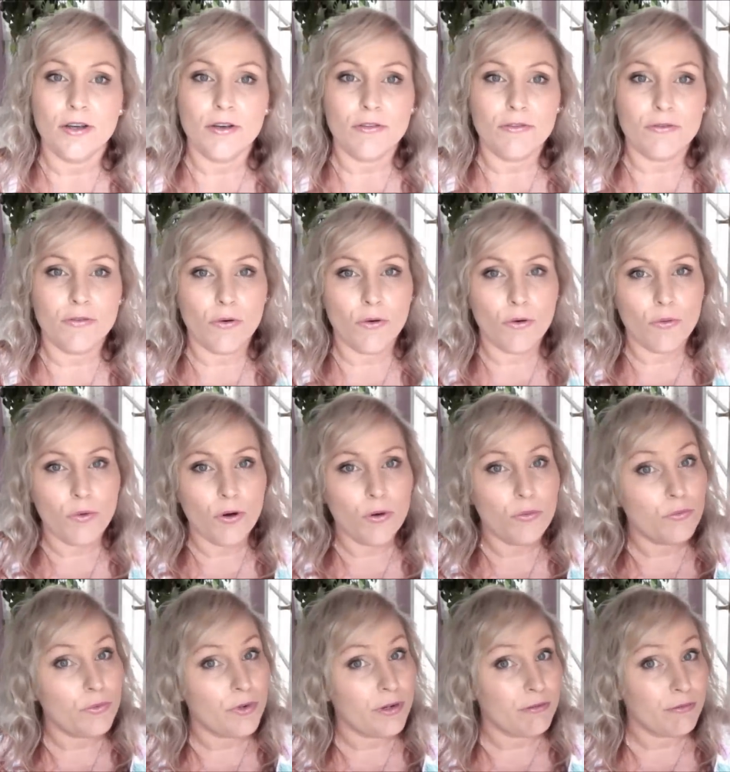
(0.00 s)
for
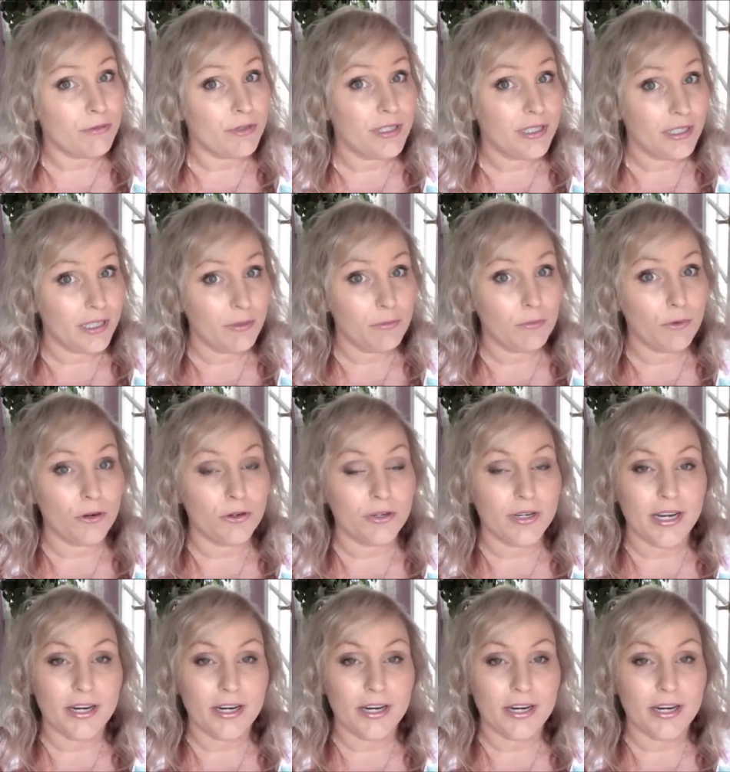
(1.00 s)
what we really want.